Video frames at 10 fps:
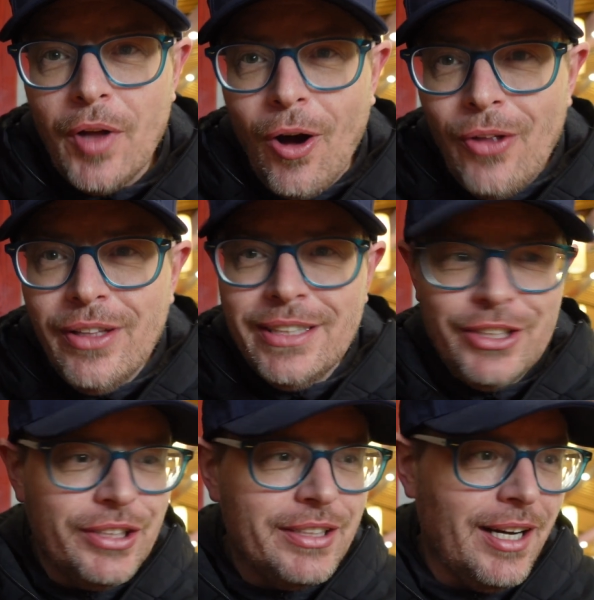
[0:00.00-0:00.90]
all the
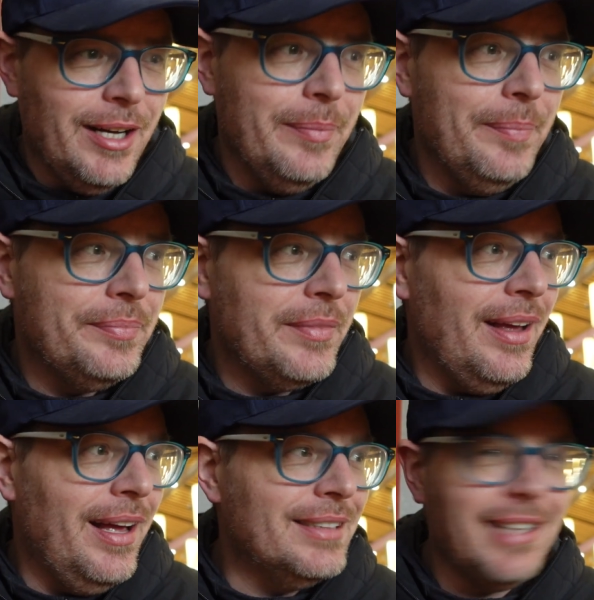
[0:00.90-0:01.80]
dishes come
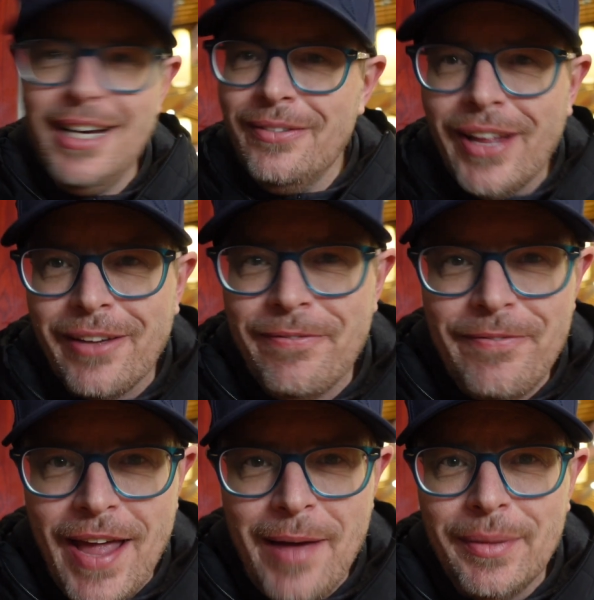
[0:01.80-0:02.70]
as kind of like
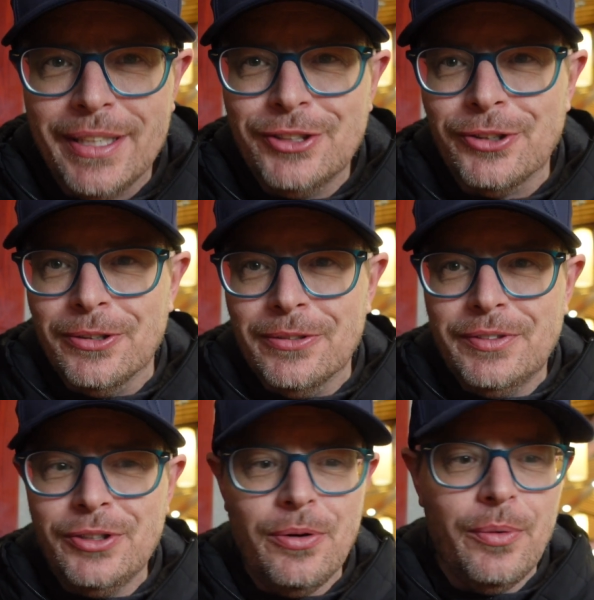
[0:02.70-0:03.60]
family served.
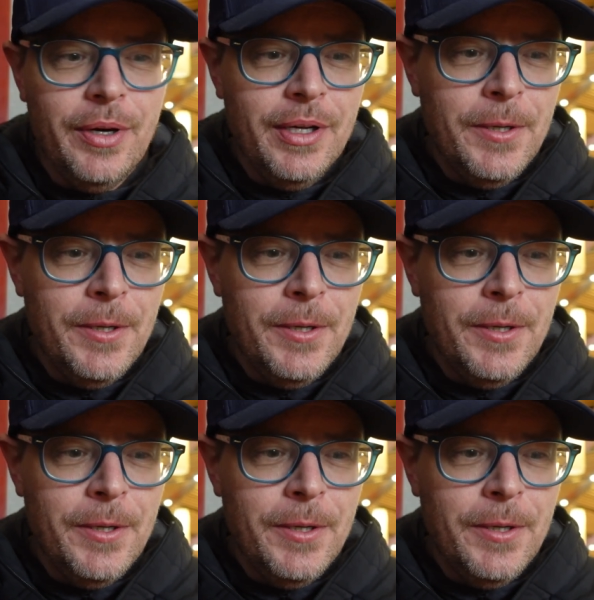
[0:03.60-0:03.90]
So